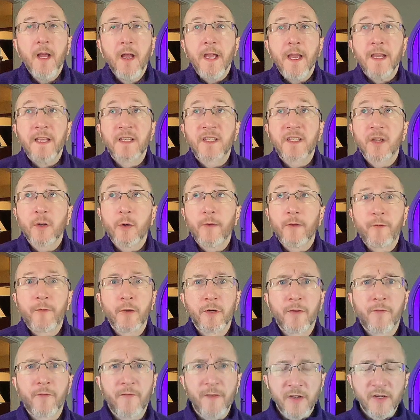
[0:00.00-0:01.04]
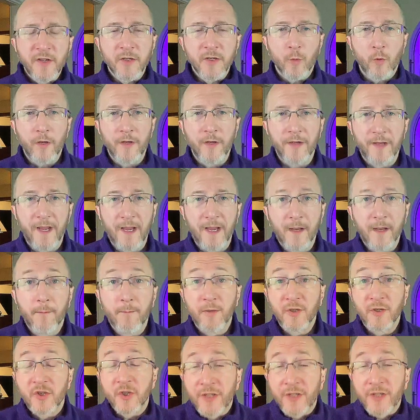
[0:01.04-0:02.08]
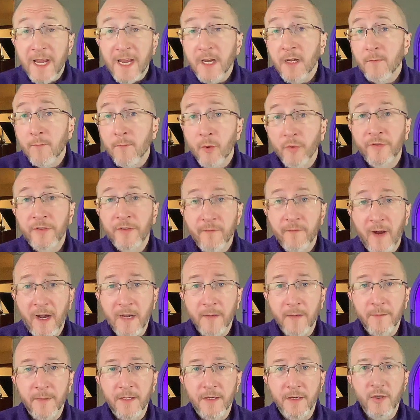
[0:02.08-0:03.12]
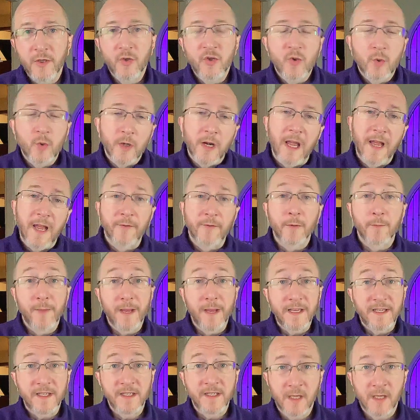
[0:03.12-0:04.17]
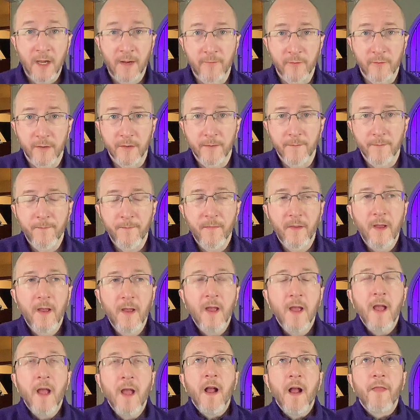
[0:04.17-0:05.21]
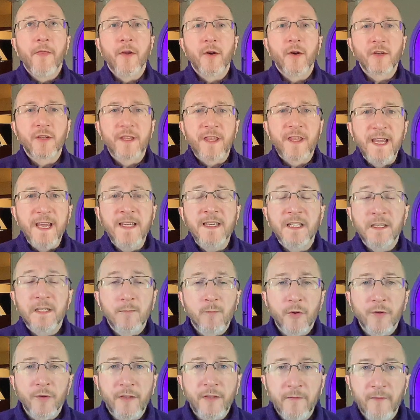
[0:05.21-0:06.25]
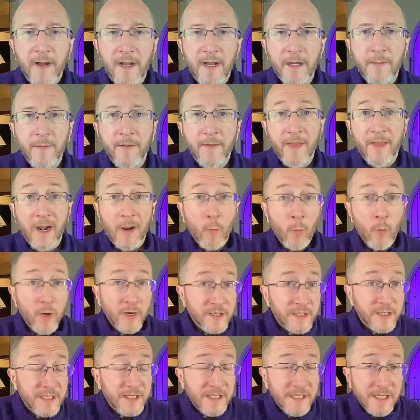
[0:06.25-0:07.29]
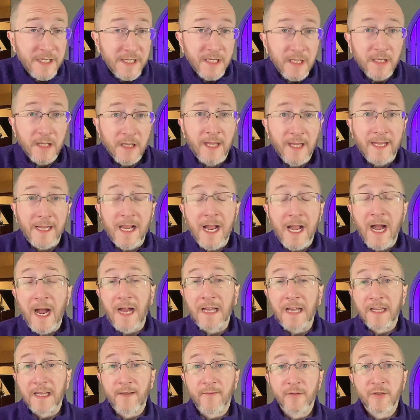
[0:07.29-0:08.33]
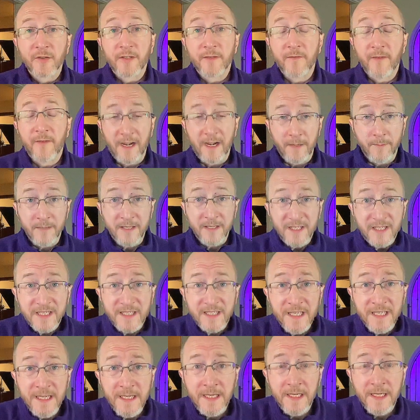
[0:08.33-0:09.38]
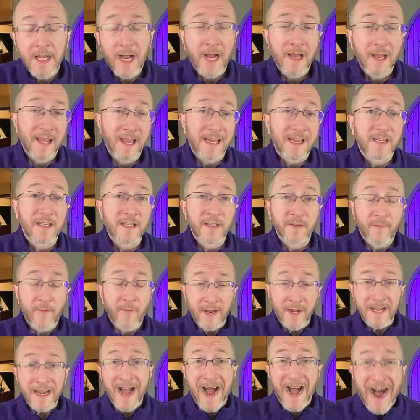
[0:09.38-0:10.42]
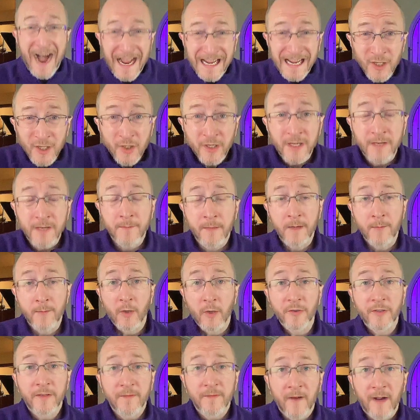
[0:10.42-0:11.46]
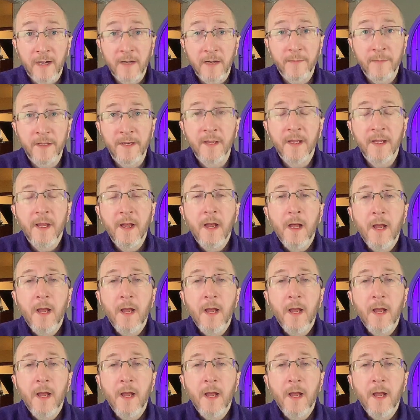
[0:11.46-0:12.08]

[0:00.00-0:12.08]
And so if you're deficient one day, but you're taking a multivitamin, you sort of have your bases covered. There's things in a multivitamin that I want to see, like high levels of vitamin C. I like to find iron in my multivitamin.